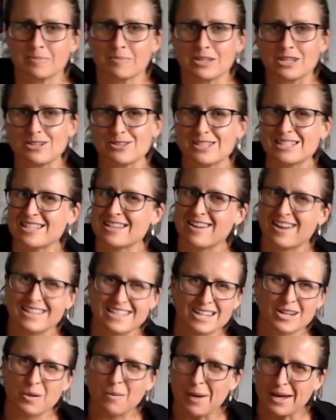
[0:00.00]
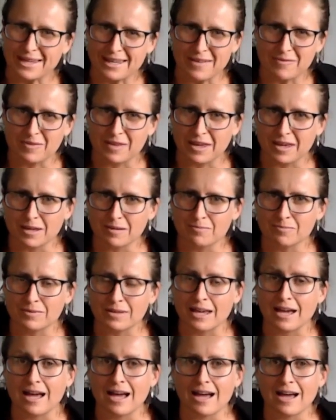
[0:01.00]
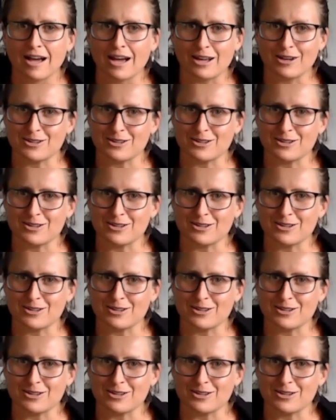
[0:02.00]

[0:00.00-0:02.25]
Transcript: You'll see I didn't quite get there. I